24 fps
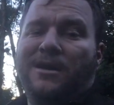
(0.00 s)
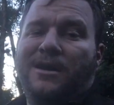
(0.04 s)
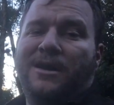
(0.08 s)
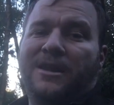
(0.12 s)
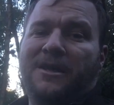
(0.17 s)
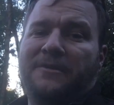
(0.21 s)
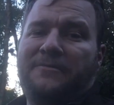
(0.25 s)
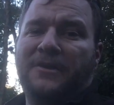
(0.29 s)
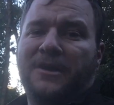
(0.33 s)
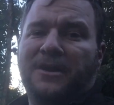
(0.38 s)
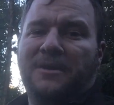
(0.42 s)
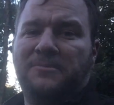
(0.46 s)

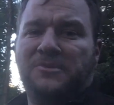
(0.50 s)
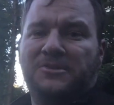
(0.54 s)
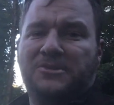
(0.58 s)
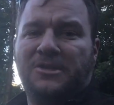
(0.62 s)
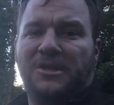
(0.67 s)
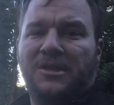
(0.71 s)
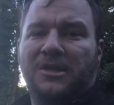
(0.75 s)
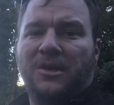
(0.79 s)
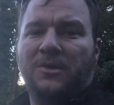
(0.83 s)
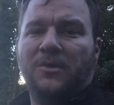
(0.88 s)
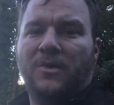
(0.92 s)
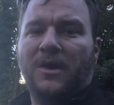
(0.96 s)
and I think I'm just
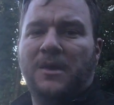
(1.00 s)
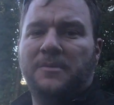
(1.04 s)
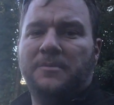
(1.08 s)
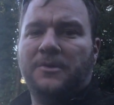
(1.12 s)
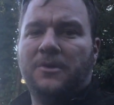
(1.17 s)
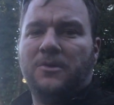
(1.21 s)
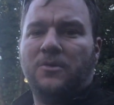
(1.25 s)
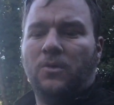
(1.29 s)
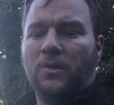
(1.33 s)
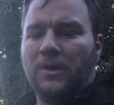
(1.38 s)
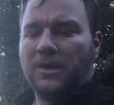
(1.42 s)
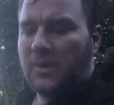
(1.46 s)
going to go home
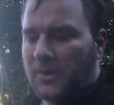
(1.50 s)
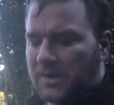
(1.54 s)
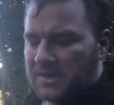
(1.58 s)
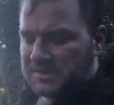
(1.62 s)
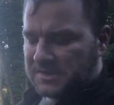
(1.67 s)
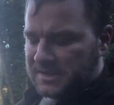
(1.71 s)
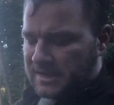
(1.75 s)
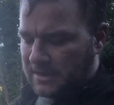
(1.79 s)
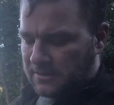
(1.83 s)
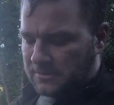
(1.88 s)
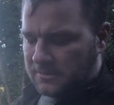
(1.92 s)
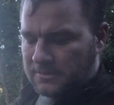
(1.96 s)
and call it
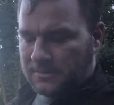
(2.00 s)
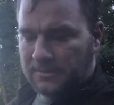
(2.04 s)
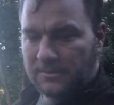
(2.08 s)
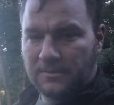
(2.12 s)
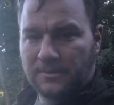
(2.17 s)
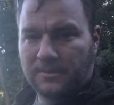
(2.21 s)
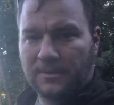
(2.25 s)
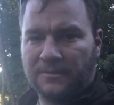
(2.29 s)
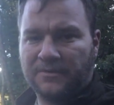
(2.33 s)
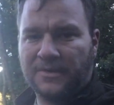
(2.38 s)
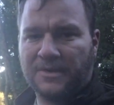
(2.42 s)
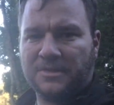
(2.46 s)
quits now.
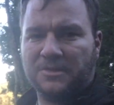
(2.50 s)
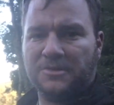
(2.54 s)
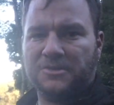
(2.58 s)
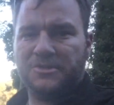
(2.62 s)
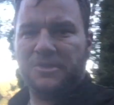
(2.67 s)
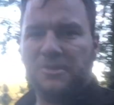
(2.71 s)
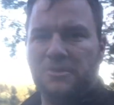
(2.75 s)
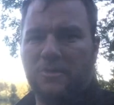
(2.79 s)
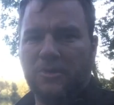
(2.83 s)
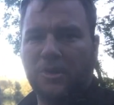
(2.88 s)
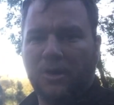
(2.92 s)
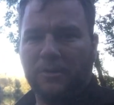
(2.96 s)
I've had the
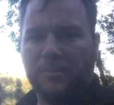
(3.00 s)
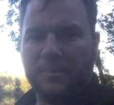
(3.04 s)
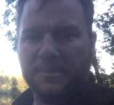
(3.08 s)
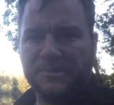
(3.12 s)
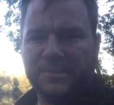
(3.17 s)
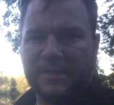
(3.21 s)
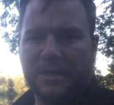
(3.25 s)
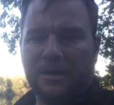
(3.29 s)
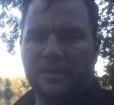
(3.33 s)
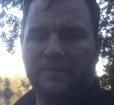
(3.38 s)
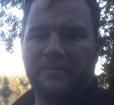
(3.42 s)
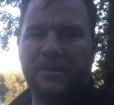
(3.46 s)
2
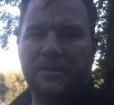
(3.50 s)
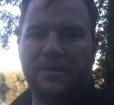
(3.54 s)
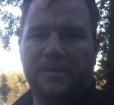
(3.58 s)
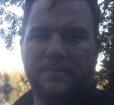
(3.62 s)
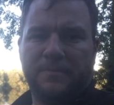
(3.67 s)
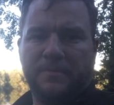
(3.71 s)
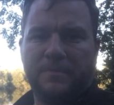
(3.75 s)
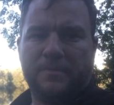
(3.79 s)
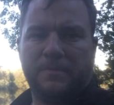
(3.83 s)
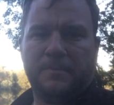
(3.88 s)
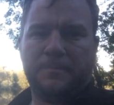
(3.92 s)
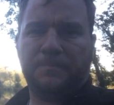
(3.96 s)
commons out of here
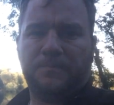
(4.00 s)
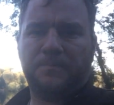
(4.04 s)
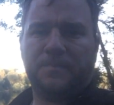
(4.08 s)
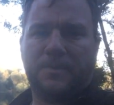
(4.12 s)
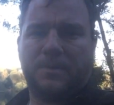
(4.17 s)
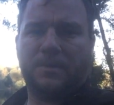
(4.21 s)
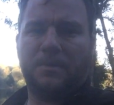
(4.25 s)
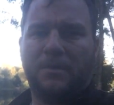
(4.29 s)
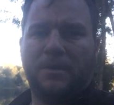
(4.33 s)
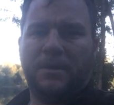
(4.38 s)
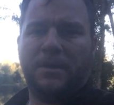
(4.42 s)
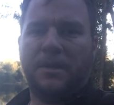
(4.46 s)

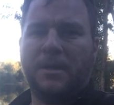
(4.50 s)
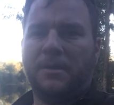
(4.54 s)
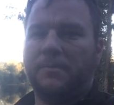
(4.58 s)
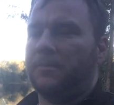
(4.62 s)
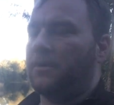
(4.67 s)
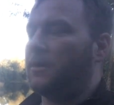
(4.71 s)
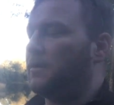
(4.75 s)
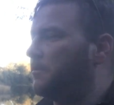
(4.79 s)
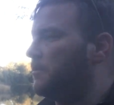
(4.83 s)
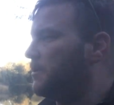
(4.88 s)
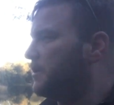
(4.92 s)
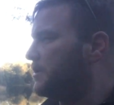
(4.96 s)

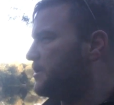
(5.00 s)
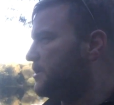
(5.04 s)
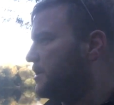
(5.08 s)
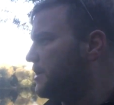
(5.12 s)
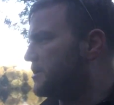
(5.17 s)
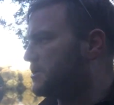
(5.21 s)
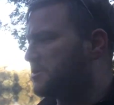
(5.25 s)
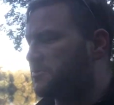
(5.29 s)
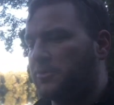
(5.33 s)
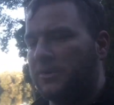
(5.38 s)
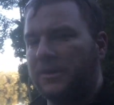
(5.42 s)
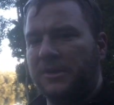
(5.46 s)
on
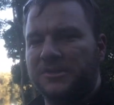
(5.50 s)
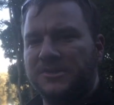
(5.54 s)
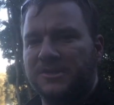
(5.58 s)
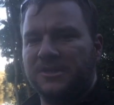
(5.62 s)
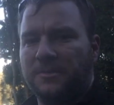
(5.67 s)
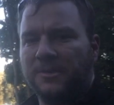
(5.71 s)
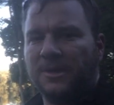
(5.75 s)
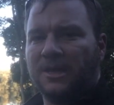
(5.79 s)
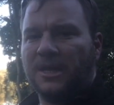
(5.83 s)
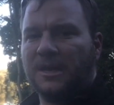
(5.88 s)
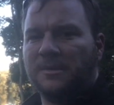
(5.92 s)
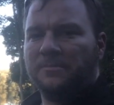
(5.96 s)
my spring and
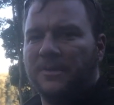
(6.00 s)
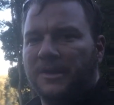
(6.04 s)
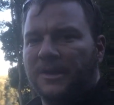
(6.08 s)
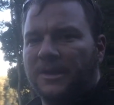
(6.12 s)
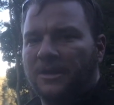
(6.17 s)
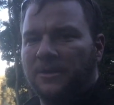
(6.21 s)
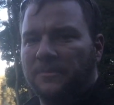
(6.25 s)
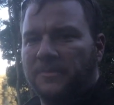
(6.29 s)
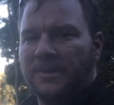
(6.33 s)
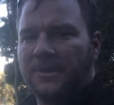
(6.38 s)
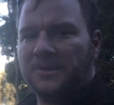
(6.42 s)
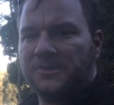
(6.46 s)
summer
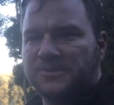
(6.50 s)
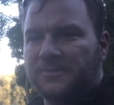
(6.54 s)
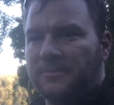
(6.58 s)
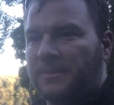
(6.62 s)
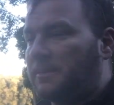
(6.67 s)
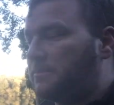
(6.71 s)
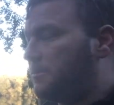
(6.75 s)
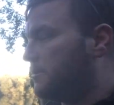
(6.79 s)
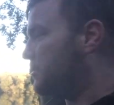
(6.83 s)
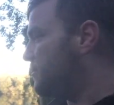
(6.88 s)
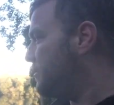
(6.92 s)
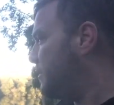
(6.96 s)
campaign up here, so I'm
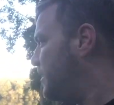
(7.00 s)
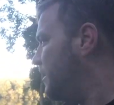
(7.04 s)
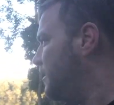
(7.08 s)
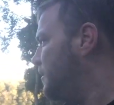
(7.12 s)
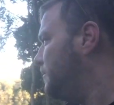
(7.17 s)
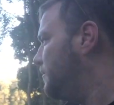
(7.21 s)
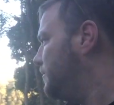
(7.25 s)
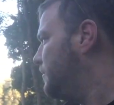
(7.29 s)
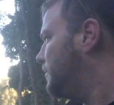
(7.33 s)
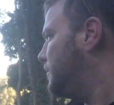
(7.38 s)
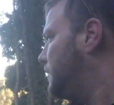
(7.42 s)
happy with that.